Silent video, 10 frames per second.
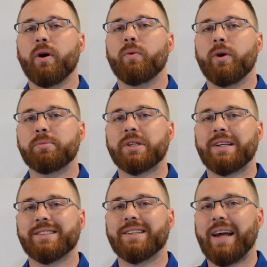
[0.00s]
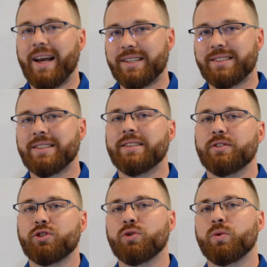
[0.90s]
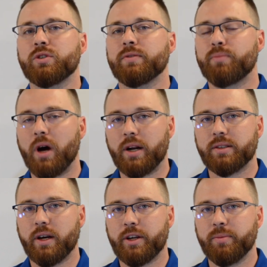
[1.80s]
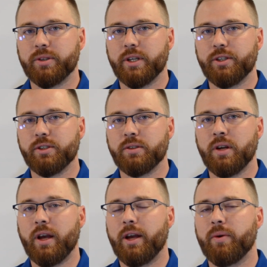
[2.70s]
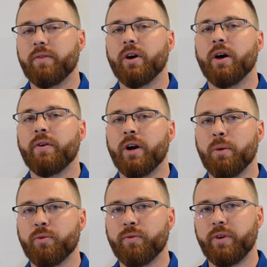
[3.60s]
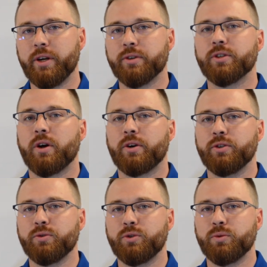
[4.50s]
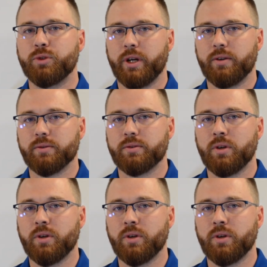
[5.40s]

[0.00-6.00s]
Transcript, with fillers: our website is an excellent source of product documentation and we have other helpful videos on our YouTube channel.